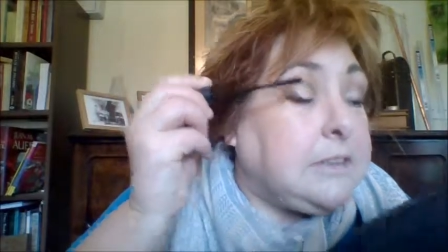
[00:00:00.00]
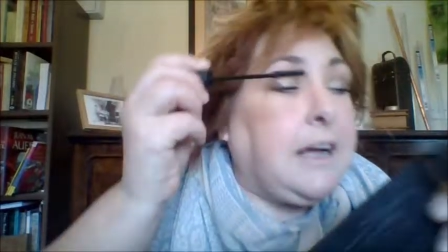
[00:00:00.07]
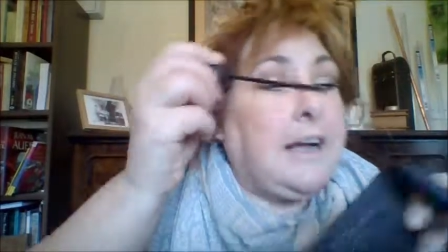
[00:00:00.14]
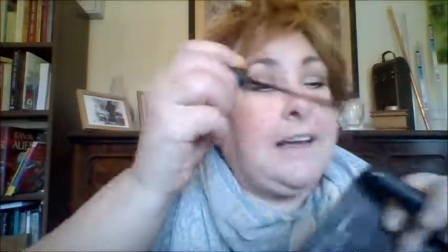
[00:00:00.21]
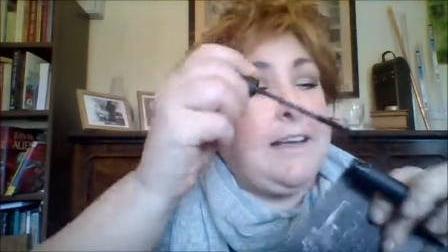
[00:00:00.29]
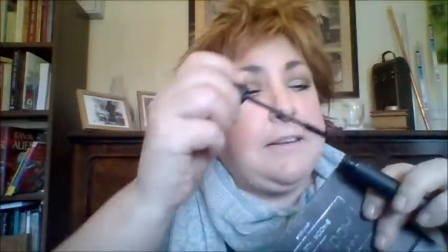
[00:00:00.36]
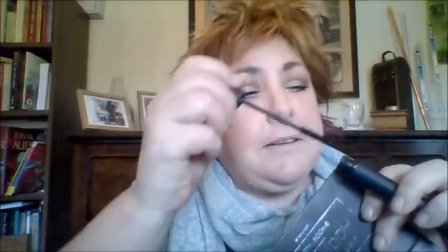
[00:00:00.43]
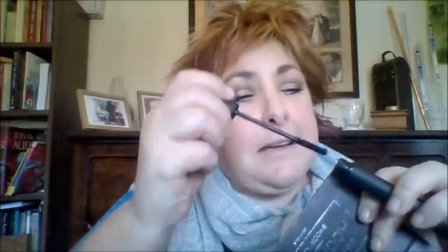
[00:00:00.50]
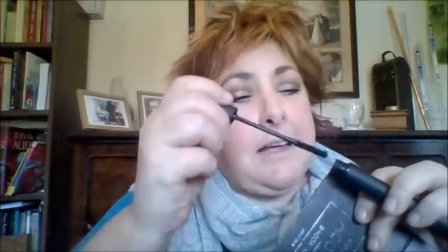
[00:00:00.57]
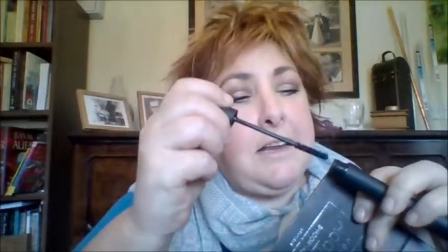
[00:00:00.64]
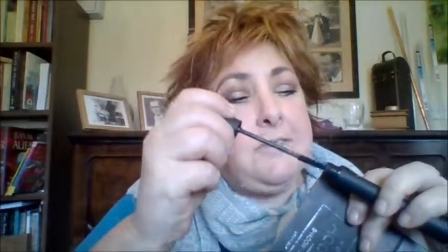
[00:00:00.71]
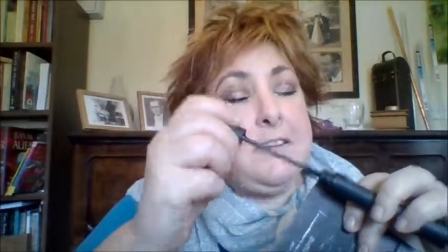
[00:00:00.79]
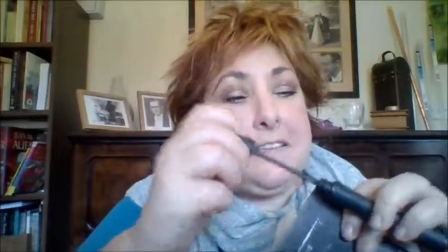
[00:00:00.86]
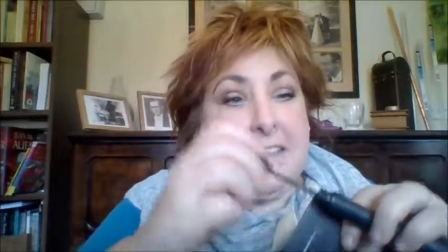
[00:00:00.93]
I get kind
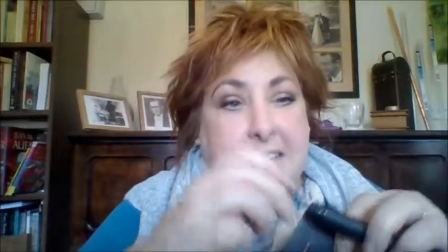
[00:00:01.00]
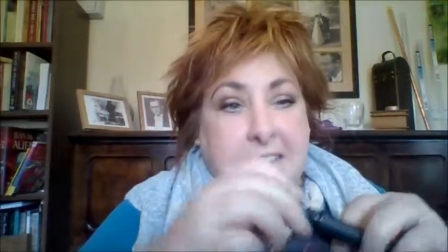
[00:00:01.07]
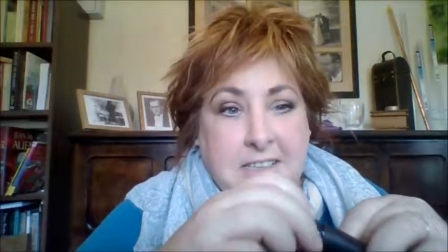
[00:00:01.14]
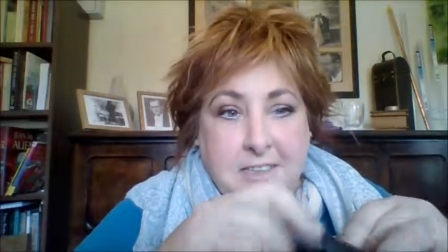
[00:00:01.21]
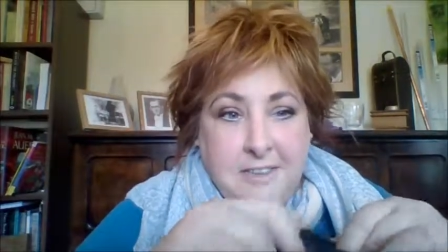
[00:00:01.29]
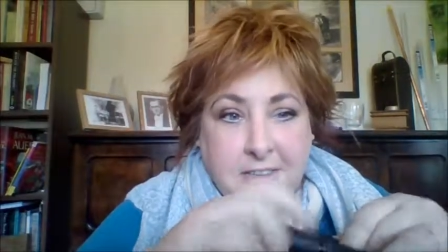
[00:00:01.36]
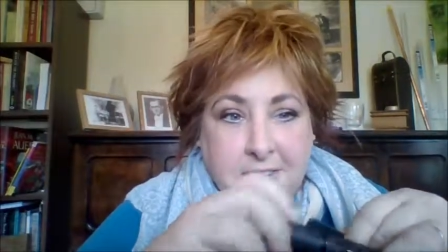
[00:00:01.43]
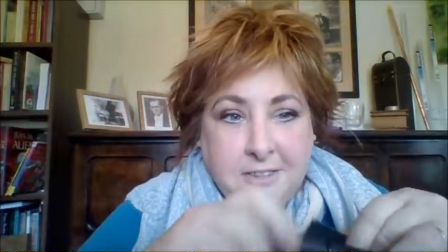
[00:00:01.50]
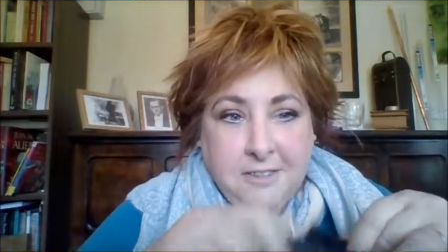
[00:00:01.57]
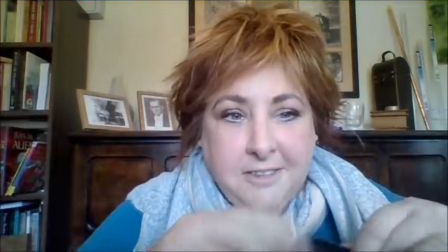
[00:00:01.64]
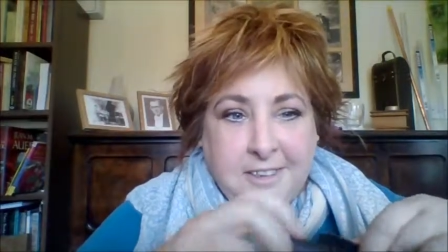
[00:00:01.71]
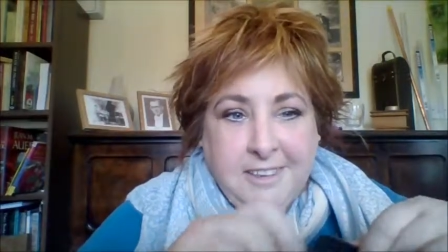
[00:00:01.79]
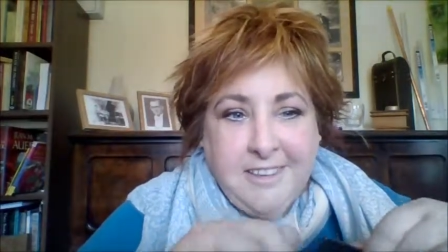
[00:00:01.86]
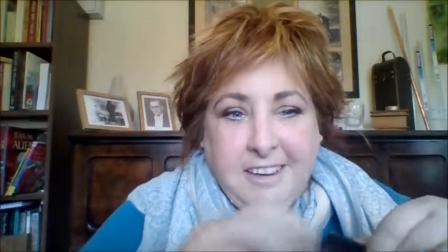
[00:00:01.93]
of addicted,
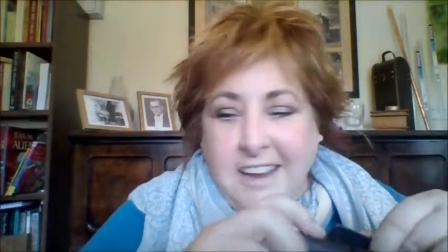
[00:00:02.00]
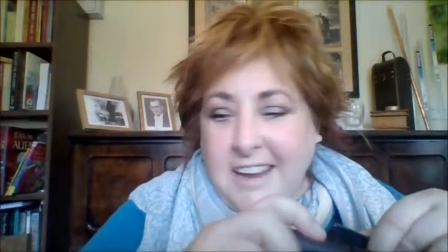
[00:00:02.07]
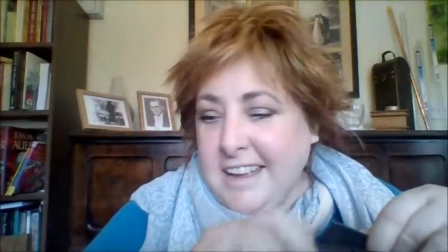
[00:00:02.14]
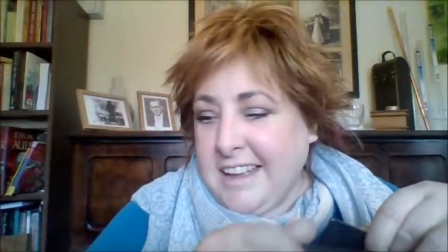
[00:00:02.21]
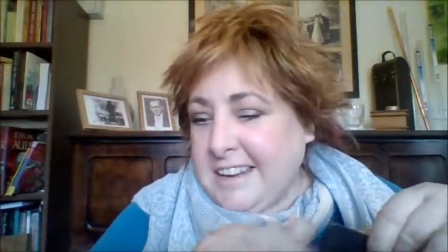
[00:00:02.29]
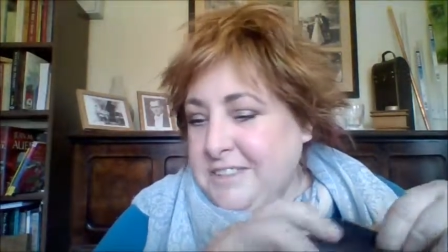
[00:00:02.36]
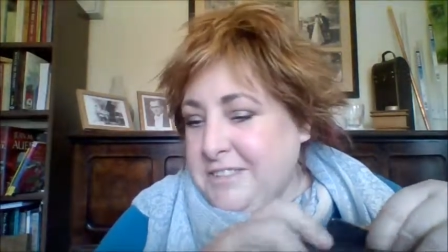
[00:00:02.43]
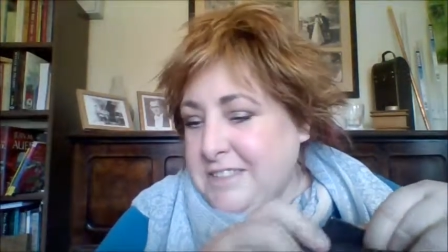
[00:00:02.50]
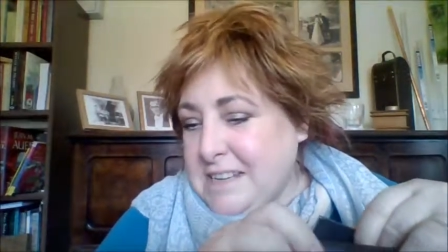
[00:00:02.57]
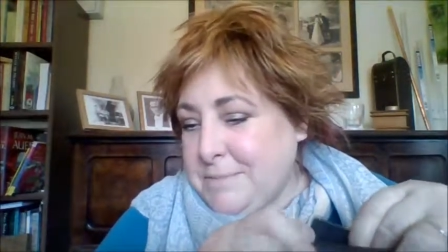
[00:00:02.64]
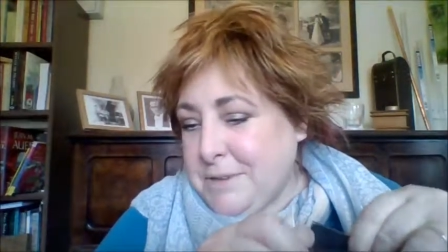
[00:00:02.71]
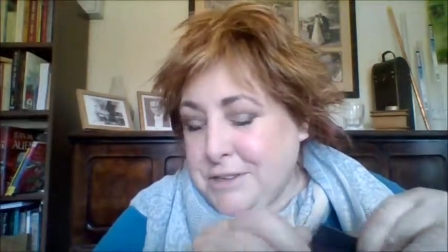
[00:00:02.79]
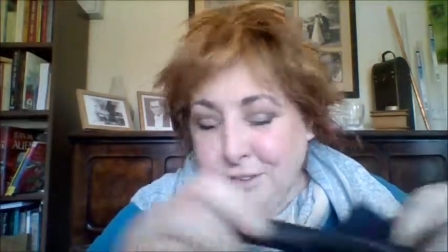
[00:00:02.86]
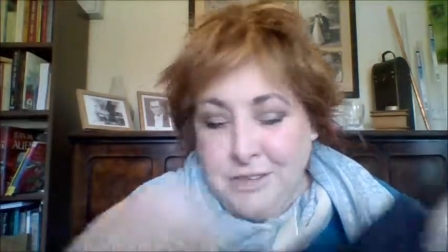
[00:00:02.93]
and every time
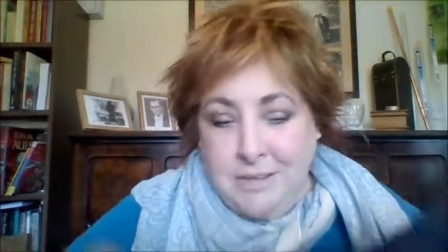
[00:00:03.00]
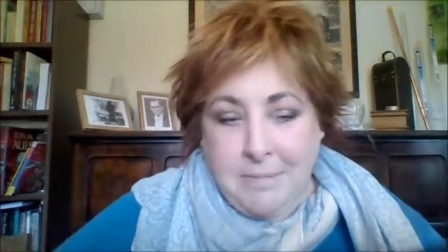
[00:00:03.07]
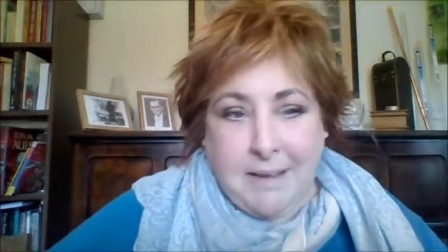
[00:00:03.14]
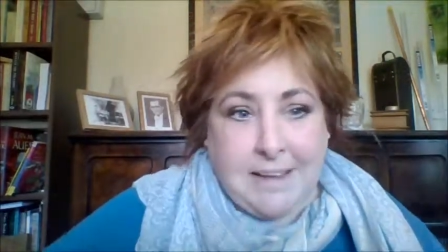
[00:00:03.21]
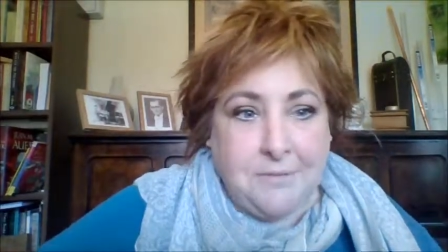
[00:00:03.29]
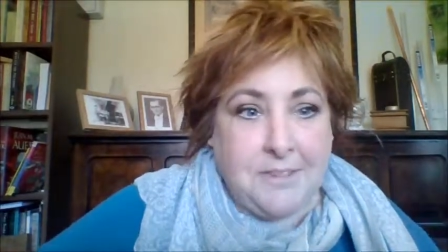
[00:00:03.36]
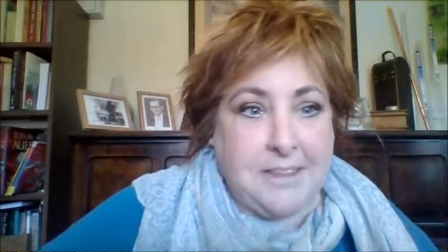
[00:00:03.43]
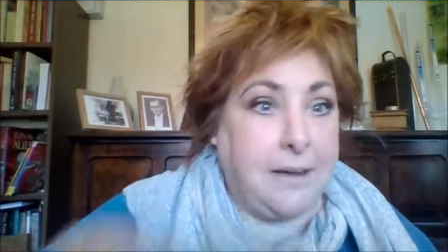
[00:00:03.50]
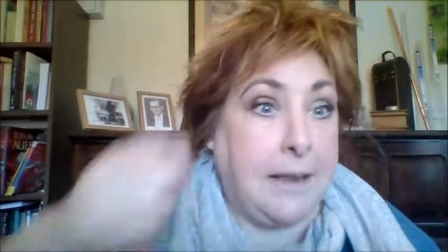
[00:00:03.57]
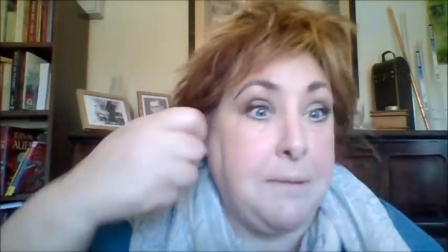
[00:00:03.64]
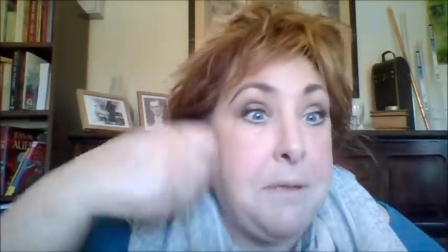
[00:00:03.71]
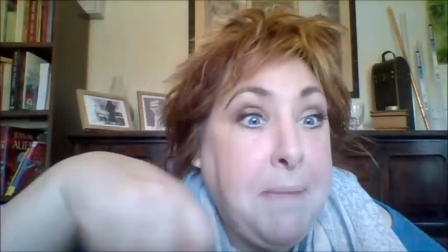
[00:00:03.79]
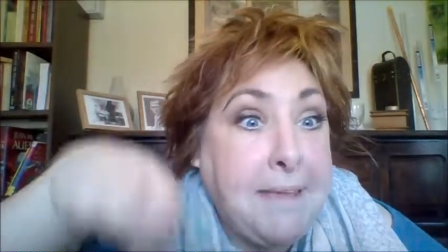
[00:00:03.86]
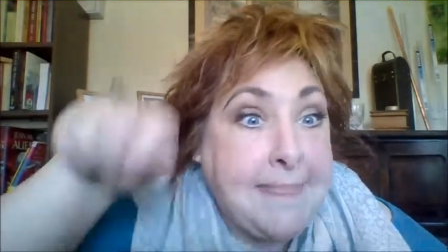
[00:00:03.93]
I do them, I come back
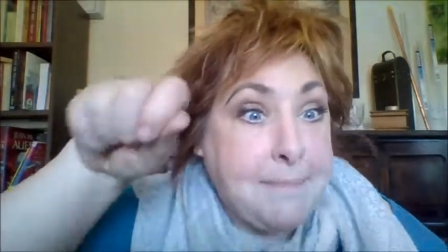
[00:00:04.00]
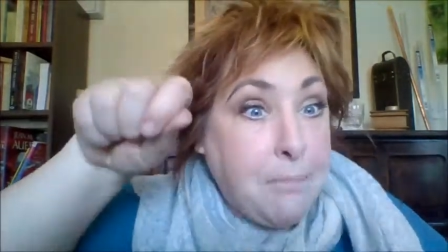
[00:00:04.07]
and make them